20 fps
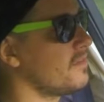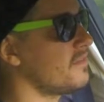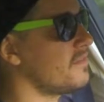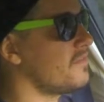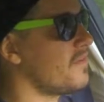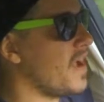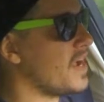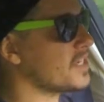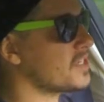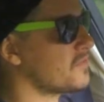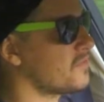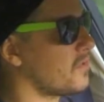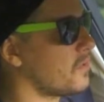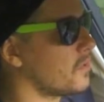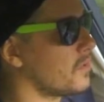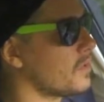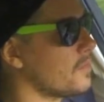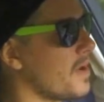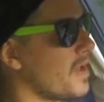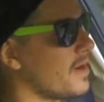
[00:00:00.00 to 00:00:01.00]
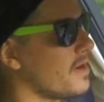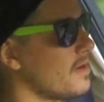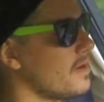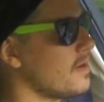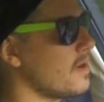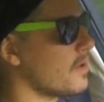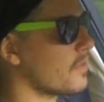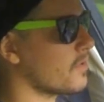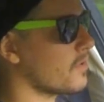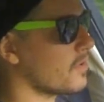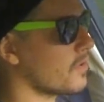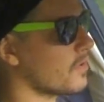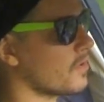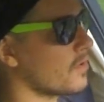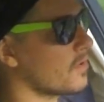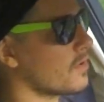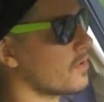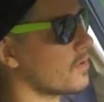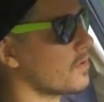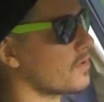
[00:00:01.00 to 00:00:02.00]
fast forward about
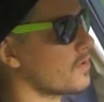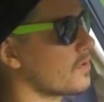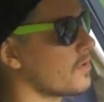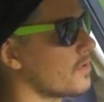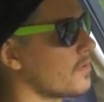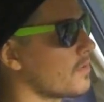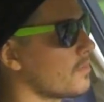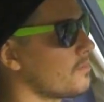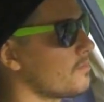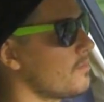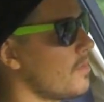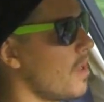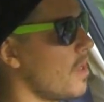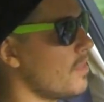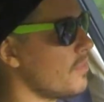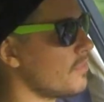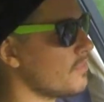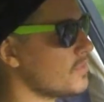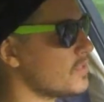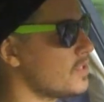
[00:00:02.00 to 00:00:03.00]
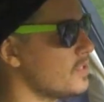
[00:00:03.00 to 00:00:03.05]
another month,